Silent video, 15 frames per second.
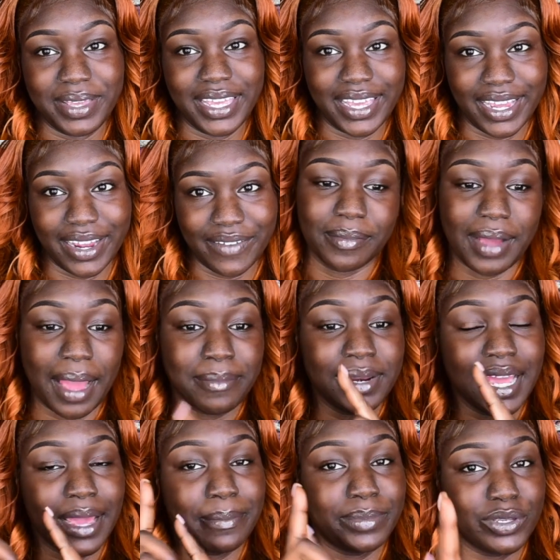Me Hair. I'm
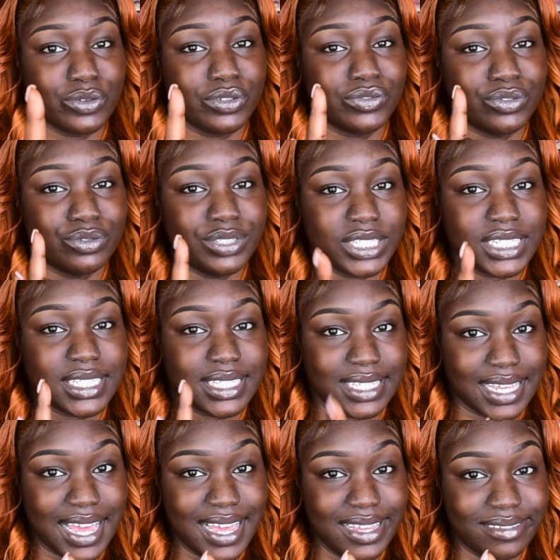not beautiful
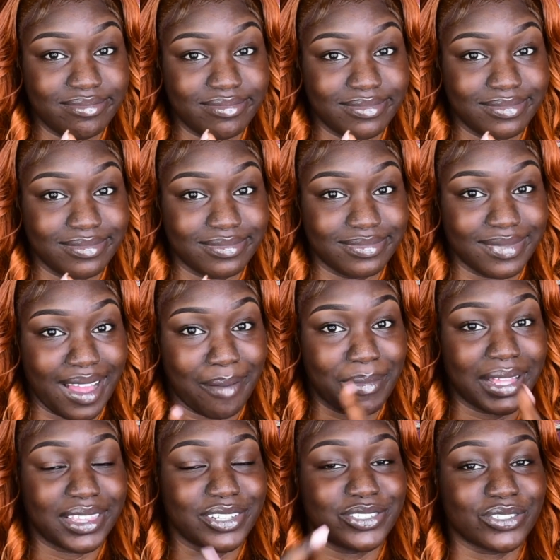just yet. I'm
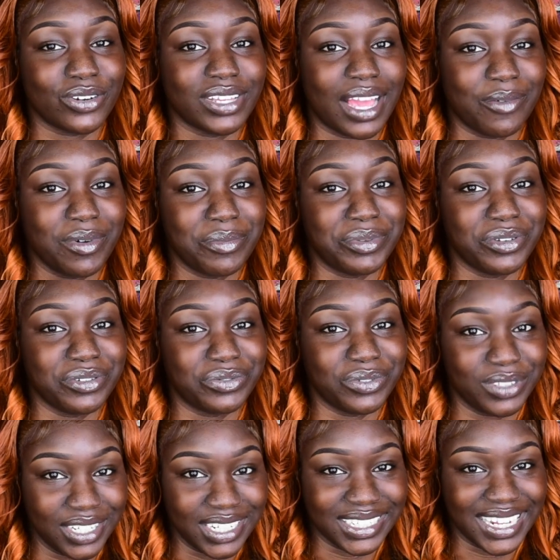about to show y'all what
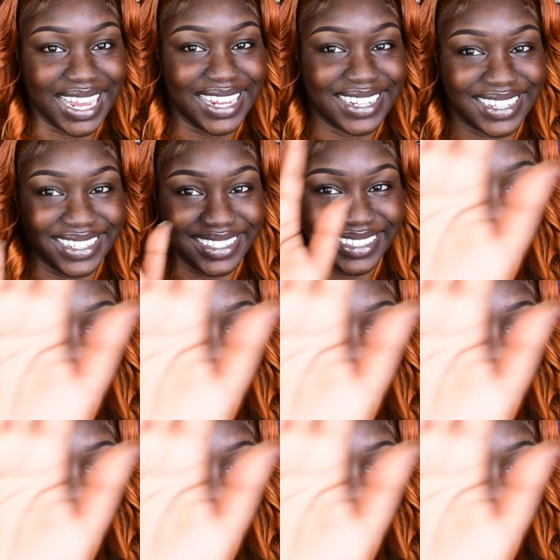beautiful look like.